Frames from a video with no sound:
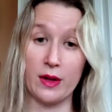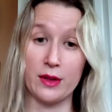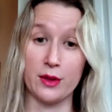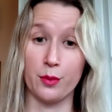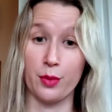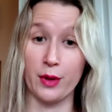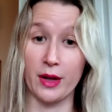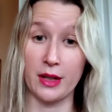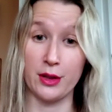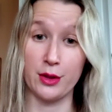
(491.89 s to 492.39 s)

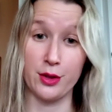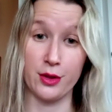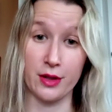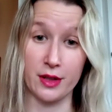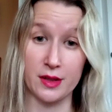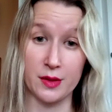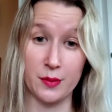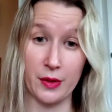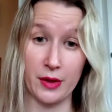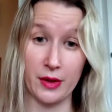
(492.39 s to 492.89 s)
bring into your
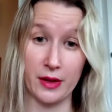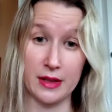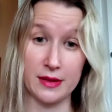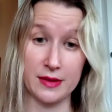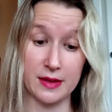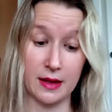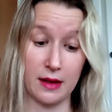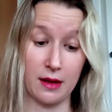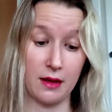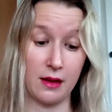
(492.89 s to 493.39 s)

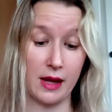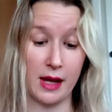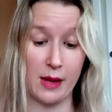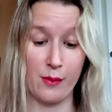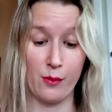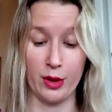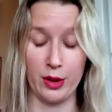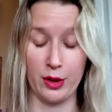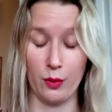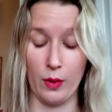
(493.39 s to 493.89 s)
experience and claim
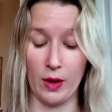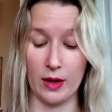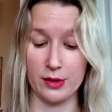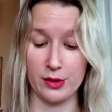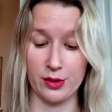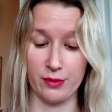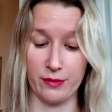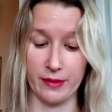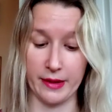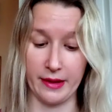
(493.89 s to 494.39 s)
what you want
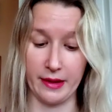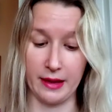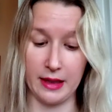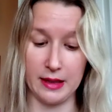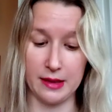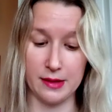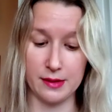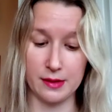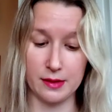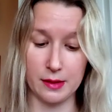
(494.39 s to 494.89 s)
to
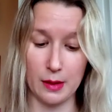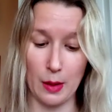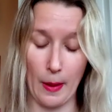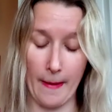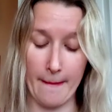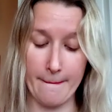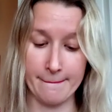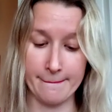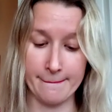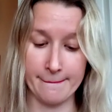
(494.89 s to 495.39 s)
release.
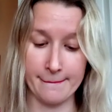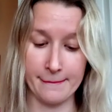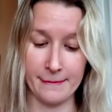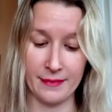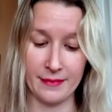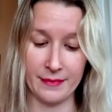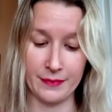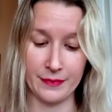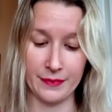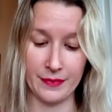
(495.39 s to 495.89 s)

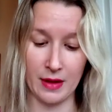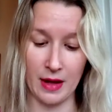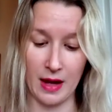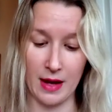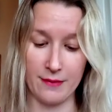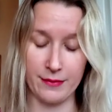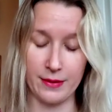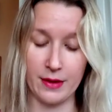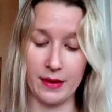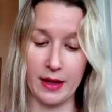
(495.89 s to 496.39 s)
I
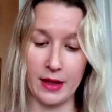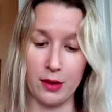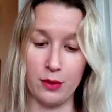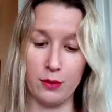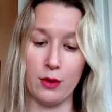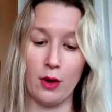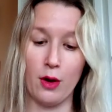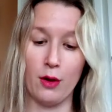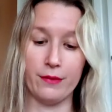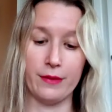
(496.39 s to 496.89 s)
feel like you
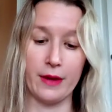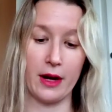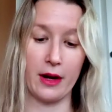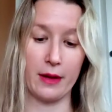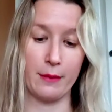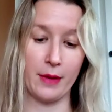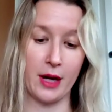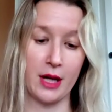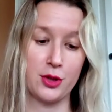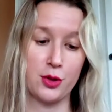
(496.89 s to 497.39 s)
know very
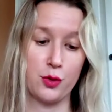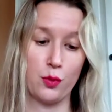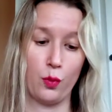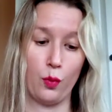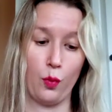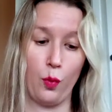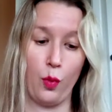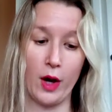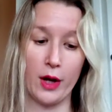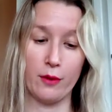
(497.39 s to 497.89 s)
much
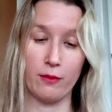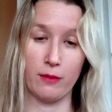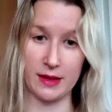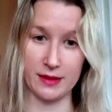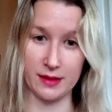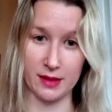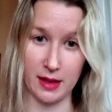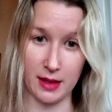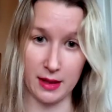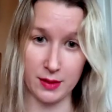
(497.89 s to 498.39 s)
what
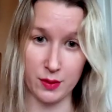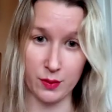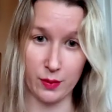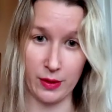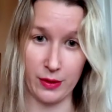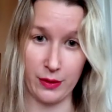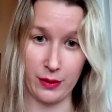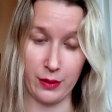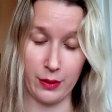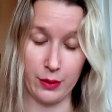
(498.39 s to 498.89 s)
resonates
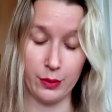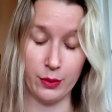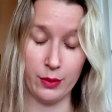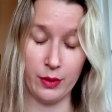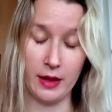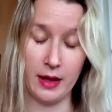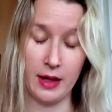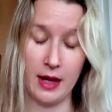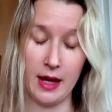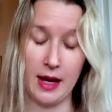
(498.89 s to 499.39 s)
with you
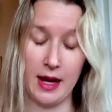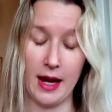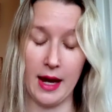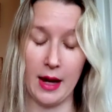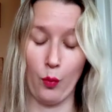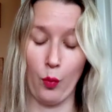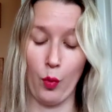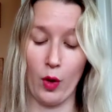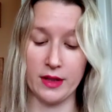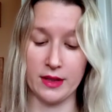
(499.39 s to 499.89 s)

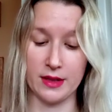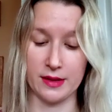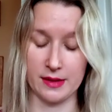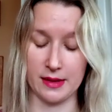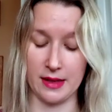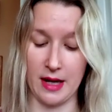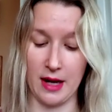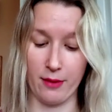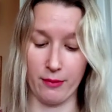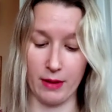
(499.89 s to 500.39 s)
and what does
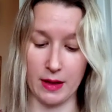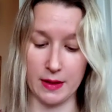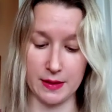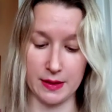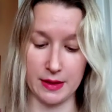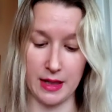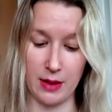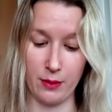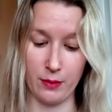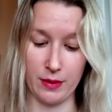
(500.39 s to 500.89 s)
not
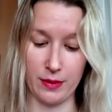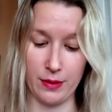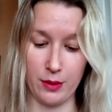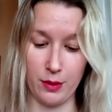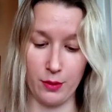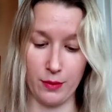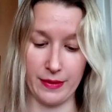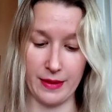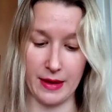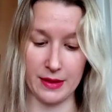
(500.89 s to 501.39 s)
resonate with you
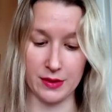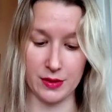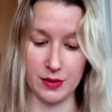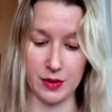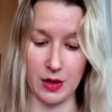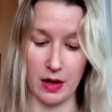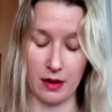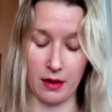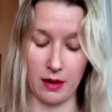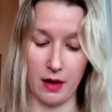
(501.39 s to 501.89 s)
with that
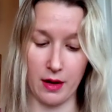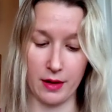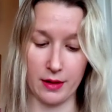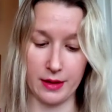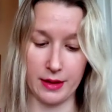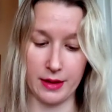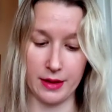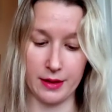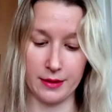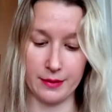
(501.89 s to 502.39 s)
Star card
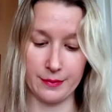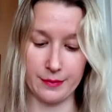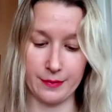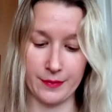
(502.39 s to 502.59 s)
here.